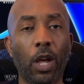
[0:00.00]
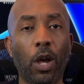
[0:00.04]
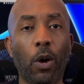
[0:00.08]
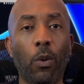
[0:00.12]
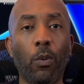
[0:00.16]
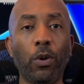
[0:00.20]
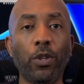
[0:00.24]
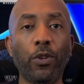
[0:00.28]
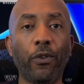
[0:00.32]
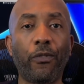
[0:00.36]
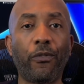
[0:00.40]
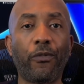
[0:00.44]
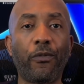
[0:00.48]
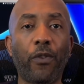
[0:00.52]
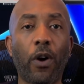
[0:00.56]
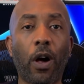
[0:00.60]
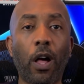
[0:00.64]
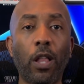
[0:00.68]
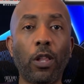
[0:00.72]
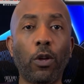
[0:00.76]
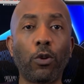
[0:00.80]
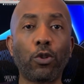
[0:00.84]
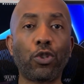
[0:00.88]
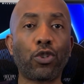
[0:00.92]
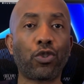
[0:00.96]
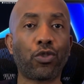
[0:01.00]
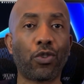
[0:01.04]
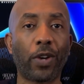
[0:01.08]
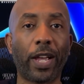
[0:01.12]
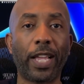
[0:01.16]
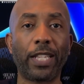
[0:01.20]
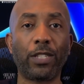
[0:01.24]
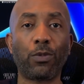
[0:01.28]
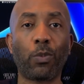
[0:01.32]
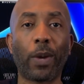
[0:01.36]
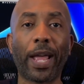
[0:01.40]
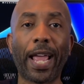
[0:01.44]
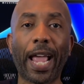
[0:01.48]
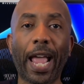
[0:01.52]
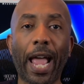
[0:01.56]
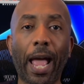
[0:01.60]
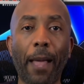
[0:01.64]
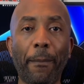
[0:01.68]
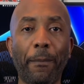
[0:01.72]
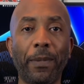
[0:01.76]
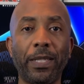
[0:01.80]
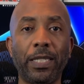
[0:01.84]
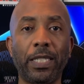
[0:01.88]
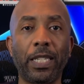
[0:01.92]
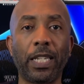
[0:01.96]
When you follow trends, what
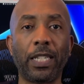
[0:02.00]
happens